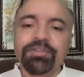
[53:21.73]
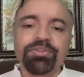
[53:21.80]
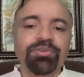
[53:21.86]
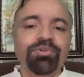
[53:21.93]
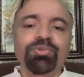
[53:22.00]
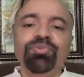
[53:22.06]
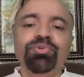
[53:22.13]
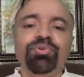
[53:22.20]

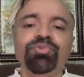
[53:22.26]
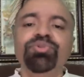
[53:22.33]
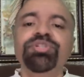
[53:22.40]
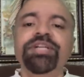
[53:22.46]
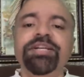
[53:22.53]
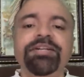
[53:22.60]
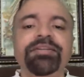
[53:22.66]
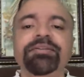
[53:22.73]
So two
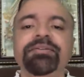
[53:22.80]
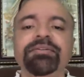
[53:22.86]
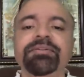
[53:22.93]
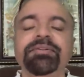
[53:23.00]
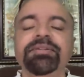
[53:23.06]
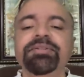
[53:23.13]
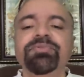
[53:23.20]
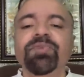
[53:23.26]
state
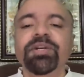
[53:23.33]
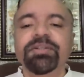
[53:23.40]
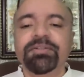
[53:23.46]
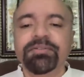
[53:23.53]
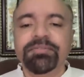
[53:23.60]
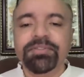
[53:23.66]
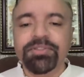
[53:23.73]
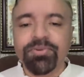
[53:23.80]
is what
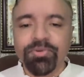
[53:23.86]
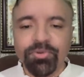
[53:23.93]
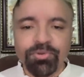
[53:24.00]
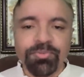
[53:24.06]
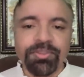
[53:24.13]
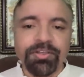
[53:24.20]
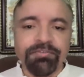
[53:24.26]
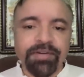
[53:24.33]
is going to
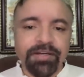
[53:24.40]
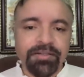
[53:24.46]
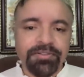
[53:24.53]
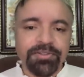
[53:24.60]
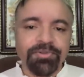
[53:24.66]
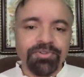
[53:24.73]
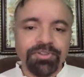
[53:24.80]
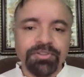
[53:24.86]
be the
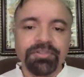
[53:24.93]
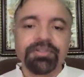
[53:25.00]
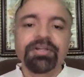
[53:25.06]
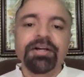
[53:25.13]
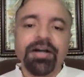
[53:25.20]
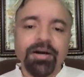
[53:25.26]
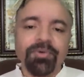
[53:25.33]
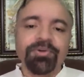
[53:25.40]
final solution.
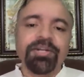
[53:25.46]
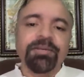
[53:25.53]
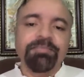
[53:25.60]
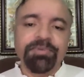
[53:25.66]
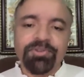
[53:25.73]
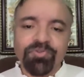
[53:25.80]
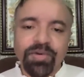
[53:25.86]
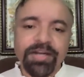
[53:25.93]
How it
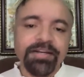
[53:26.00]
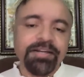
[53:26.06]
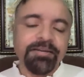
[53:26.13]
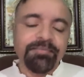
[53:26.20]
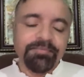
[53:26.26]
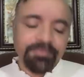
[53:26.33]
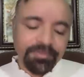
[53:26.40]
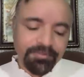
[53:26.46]
happens, why
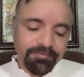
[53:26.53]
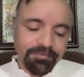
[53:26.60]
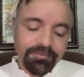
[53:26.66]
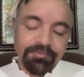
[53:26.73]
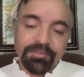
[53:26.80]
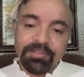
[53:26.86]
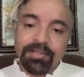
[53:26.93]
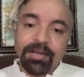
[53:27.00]
it
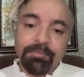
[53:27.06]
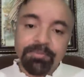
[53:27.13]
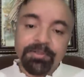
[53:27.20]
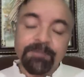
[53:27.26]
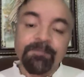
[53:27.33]
will happen,